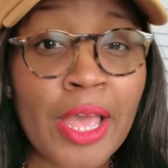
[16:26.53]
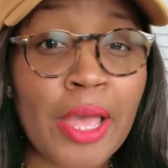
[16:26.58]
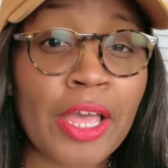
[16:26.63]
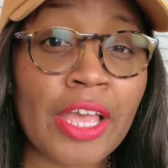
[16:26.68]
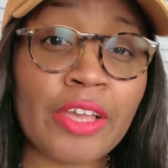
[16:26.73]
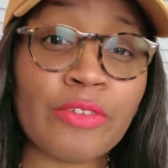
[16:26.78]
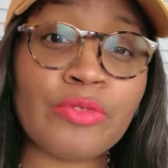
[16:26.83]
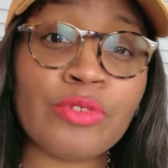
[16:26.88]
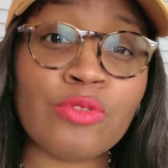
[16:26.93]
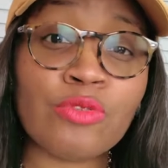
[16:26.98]

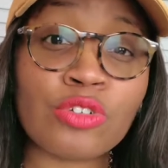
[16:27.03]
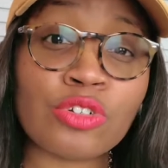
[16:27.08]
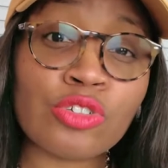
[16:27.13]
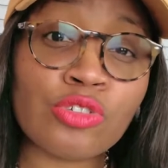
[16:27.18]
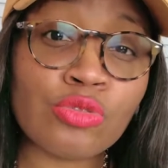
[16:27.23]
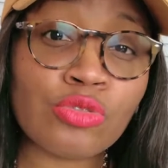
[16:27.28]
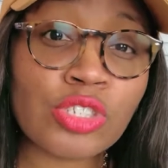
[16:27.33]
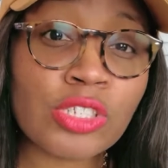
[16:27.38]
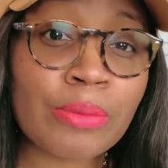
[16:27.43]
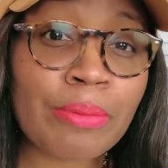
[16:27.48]
If you are
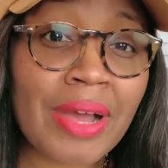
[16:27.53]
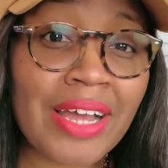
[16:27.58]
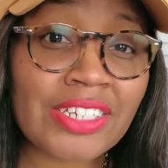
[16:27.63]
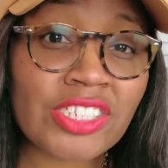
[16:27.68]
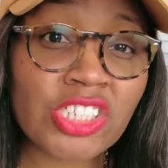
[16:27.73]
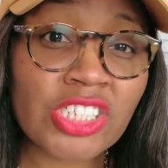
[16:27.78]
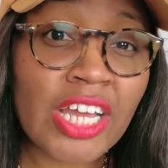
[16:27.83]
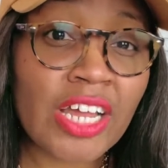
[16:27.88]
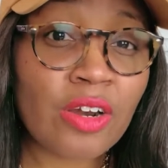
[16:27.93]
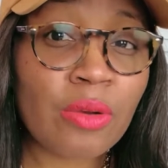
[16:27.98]
new to my
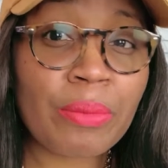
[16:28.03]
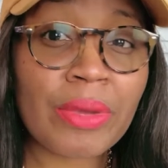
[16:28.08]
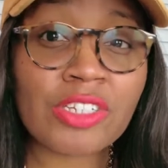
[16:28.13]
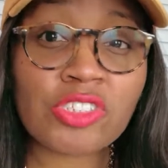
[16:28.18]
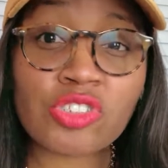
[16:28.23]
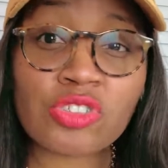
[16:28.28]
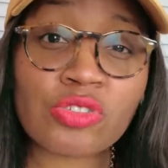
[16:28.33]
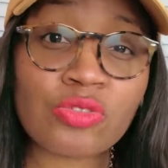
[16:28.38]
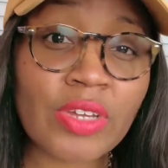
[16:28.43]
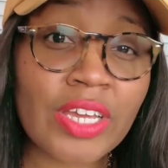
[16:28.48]
channel, make
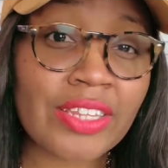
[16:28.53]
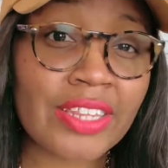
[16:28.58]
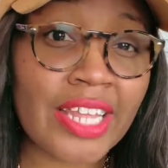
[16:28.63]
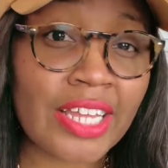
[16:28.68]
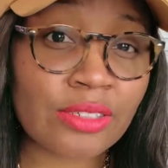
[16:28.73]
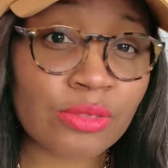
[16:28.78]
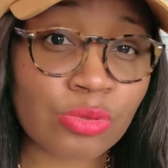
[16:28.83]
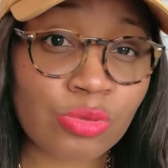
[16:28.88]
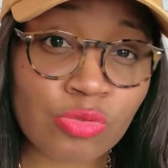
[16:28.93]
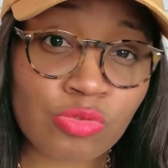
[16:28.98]
sure you hit
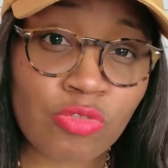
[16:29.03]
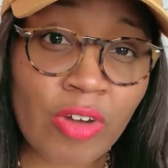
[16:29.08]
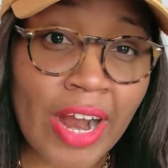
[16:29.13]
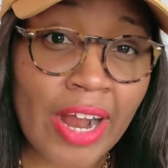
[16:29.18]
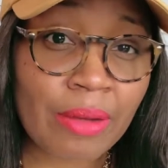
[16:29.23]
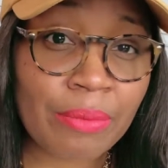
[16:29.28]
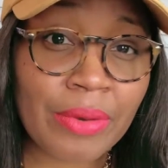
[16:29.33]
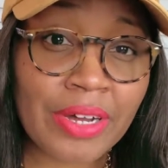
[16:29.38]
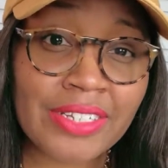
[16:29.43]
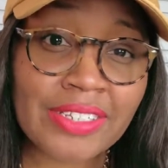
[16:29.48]
that
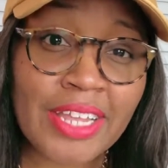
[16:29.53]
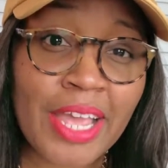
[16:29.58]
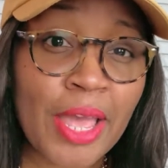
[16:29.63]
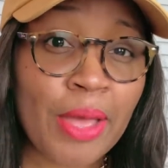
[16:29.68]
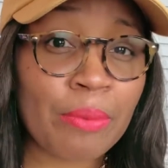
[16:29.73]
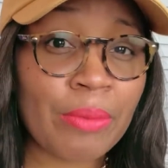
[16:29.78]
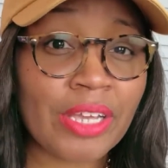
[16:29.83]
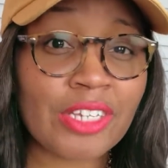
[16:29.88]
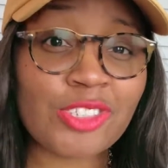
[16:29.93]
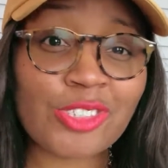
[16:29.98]
subscribe button,
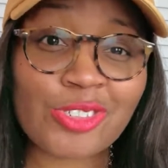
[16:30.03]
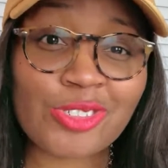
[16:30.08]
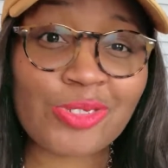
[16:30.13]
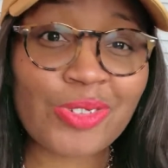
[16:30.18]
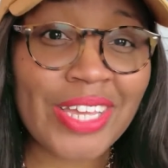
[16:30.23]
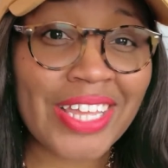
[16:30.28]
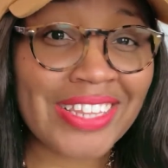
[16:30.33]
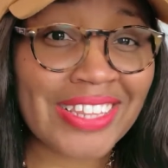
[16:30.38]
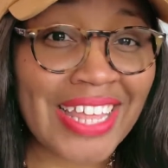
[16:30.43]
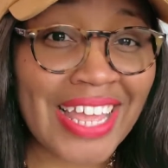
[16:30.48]
make sure you
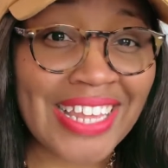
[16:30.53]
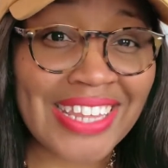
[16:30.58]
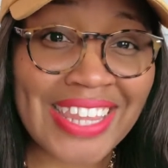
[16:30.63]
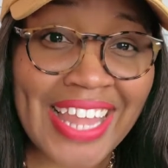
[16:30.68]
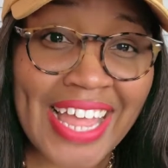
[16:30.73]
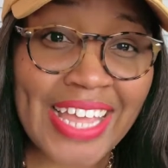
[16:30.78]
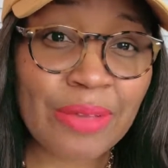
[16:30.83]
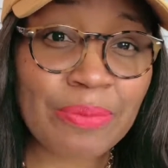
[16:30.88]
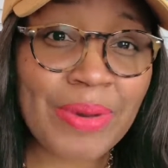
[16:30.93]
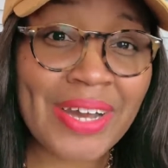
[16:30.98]
hit that
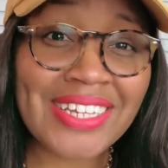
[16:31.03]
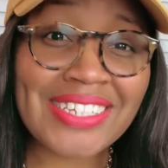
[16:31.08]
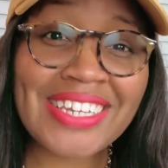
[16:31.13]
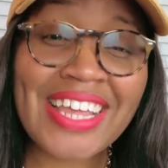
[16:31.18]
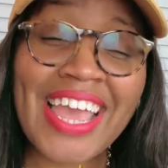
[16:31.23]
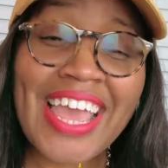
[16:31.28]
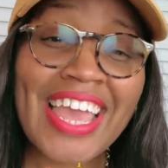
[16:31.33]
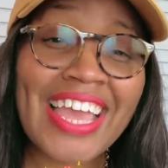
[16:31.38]
like button,